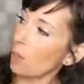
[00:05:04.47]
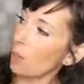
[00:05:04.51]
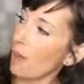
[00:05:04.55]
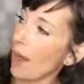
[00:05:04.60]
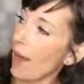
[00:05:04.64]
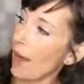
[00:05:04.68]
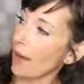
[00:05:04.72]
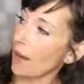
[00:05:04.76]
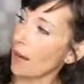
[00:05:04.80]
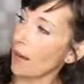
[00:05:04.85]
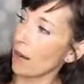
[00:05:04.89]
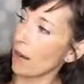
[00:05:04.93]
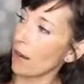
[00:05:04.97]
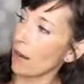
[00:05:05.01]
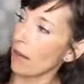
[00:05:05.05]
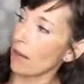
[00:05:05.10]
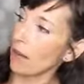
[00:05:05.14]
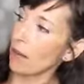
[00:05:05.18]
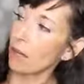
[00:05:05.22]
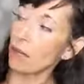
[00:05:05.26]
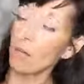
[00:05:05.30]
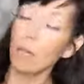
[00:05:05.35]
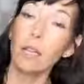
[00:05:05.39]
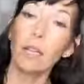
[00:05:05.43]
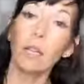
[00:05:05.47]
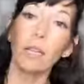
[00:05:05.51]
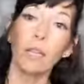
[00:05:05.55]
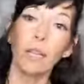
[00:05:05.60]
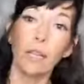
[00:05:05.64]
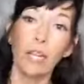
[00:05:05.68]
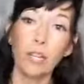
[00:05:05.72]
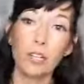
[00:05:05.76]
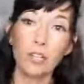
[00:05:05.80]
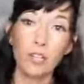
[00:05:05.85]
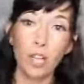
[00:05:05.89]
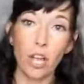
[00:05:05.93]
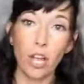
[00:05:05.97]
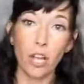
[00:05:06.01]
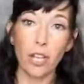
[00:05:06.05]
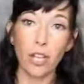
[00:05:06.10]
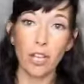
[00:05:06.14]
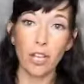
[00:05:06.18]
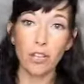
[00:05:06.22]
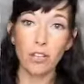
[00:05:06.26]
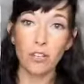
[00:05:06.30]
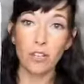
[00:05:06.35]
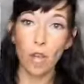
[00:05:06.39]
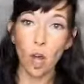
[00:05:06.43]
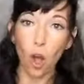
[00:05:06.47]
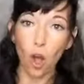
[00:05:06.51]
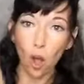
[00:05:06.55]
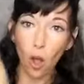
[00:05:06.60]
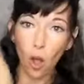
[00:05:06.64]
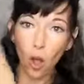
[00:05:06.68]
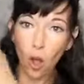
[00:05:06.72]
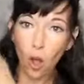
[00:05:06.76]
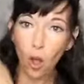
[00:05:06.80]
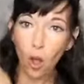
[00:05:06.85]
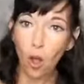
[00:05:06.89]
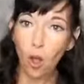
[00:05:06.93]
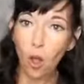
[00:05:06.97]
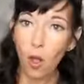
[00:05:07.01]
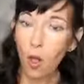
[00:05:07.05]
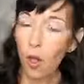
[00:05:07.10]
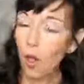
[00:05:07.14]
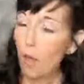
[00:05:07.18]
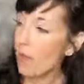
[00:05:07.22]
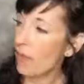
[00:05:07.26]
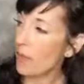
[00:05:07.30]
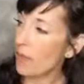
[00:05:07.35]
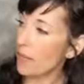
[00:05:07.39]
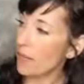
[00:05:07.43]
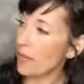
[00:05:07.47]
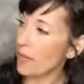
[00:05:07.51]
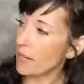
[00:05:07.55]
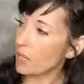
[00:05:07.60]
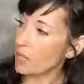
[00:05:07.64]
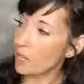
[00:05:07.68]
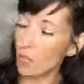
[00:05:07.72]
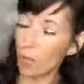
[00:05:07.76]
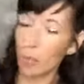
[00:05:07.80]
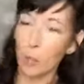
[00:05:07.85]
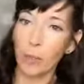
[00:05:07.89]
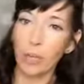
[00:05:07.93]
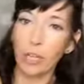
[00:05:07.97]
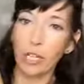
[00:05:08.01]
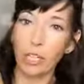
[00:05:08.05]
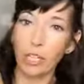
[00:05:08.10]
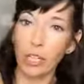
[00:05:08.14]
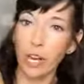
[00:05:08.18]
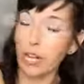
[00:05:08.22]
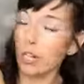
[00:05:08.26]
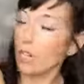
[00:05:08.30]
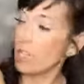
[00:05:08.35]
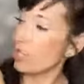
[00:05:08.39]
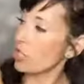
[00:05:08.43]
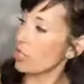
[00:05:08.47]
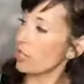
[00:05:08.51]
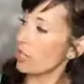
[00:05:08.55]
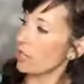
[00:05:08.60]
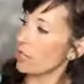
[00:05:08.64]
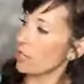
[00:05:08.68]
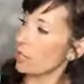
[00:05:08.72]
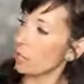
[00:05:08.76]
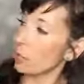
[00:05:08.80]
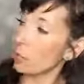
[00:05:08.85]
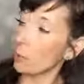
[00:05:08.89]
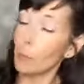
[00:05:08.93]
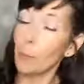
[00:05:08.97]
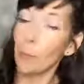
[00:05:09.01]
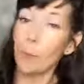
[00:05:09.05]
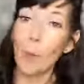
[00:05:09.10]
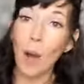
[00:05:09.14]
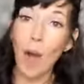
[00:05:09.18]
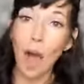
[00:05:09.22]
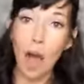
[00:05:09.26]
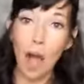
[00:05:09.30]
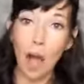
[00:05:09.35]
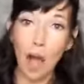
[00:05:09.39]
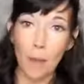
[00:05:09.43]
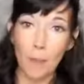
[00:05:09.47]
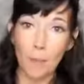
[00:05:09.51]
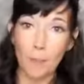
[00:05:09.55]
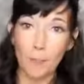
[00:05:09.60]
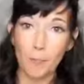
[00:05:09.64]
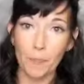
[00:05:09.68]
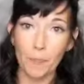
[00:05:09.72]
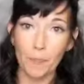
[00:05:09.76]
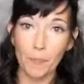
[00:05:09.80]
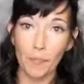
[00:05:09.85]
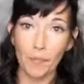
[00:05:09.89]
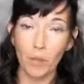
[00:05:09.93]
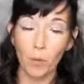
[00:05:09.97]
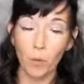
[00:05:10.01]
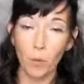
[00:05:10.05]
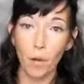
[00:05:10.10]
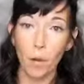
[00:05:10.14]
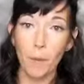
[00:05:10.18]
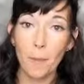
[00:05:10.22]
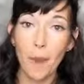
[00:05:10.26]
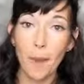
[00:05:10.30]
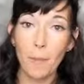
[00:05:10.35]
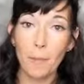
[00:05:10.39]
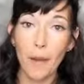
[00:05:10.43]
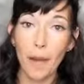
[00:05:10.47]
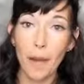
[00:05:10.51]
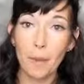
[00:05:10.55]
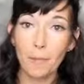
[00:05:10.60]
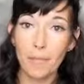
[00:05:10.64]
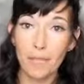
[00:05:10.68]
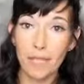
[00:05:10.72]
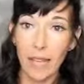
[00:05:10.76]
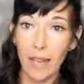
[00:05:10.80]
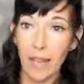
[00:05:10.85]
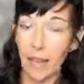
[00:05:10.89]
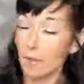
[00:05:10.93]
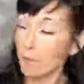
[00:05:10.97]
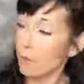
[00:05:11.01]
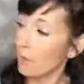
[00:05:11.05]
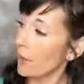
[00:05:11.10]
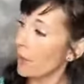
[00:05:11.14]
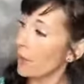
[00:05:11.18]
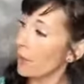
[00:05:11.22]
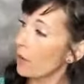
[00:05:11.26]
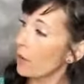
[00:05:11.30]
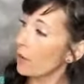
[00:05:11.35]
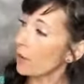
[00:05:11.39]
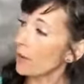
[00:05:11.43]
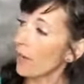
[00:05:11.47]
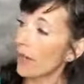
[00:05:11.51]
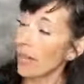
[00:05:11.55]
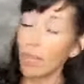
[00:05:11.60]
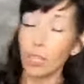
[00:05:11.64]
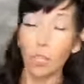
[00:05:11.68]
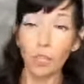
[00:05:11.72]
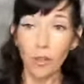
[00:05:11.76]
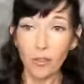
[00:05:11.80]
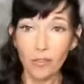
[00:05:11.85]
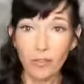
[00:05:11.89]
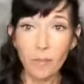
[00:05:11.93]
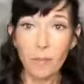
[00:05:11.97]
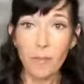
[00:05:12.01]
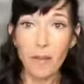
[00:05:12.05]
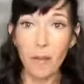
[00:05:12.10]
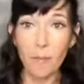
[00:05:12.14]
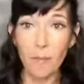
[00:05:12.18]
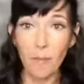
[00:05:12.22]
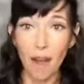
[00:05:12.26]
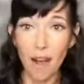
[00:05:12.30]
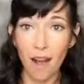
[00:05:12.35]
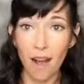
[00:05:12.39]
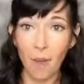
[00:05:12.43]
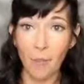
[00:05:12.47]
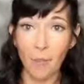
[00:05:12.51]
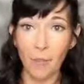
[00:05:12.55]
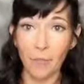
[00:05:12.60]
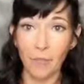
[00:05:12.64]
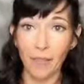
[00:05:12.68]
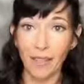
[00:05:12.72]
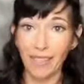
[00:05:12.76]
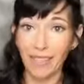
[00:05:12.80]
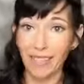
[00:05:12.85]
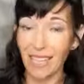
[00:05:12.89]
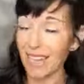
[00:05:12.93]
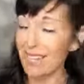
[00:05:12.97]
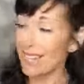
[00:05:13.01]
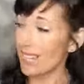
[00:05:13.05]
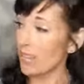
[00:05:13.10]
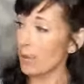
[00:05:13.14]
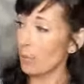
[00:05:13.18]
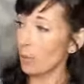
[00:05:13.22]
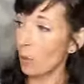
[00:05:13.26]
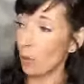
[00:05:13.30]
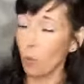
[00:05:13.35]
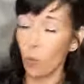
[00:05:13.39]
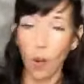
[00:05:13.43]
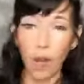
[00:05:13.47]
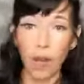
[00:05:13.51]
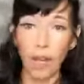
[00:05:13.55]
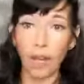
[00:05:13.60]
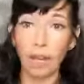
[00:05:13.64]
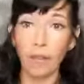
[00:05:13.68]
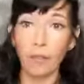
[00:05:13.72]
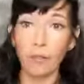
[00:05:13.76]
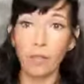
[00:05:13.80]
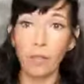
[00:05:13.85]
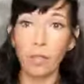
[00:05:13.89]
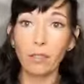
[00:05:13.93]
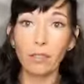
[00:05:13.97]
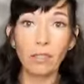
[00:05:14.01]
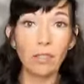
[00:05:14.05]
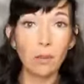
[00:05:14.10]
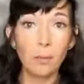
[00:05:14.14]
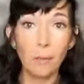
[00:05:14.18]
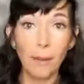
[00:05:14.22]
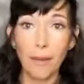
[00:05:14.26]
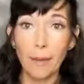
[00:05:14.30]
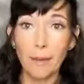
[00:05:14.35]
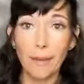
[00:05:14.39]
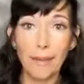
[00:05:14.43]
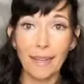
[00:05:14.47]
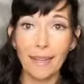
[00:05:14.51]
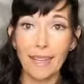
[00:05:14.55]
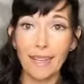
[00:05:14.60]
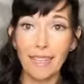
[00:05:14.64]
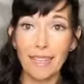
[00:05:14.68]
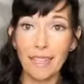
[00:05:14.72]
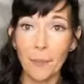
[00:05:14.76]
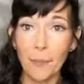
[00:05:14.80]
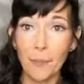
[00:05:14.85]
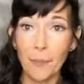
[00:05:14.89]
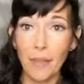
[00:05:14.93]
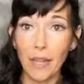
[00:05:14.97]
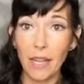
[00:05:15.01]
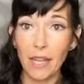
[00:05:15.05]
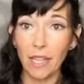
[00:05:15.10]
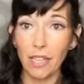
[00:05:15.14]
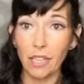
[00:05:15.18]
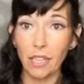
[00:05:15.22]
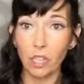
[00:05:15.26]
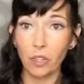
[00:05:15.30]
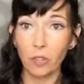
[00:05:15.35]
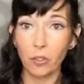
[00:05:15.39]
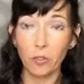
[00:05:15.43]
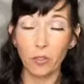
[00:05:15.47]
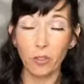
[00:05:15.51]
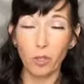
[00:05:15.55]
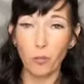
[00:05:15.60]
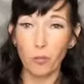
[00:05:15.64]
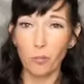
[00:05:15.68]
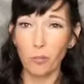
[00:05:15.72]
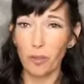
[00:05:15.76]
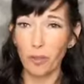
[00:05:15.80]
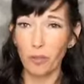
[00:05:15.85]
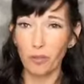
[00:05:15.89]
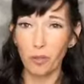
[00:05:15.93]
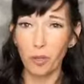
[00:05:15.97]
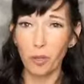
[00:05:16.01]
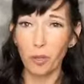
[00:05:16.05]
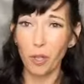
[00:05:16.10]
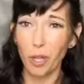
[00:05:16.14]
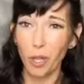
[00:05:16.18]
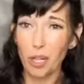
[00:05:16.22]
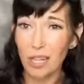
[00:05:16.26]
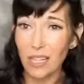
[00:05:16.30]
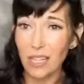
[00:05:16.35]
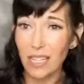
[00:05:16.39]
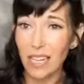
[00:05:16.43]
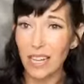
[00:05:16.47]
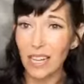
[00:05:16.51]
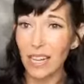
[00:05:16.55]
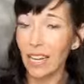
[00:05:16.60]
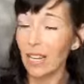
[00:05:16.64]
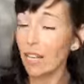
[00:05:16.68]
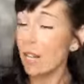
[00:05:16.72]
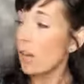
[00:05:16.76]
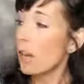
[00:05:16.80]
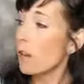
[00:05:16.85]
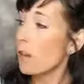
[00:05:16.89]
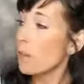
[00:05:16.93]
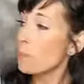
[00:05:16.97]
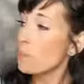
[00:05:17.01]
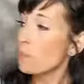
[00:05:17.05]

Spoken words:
we've got here. Here's all the things you're putting your energy into. Mom, where are my moms at? Okay, you have to be a mom. Like, that's number one. If your little baby needs something, you know, if you're nursing